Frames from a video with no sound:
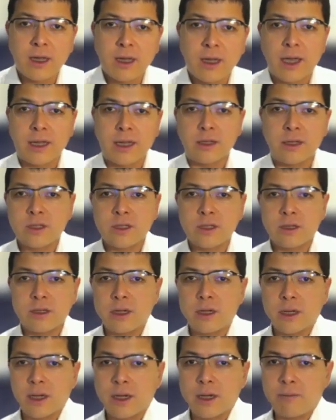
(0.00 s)
and also
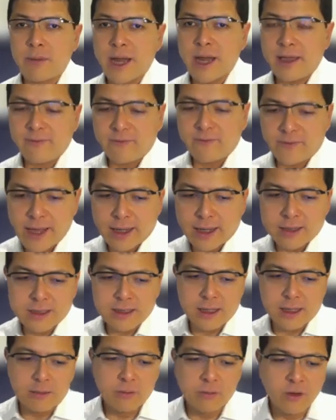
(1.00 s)
the black flags
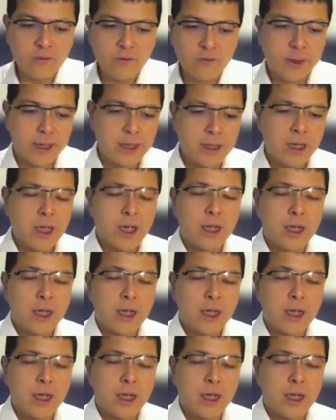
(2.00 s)
movement.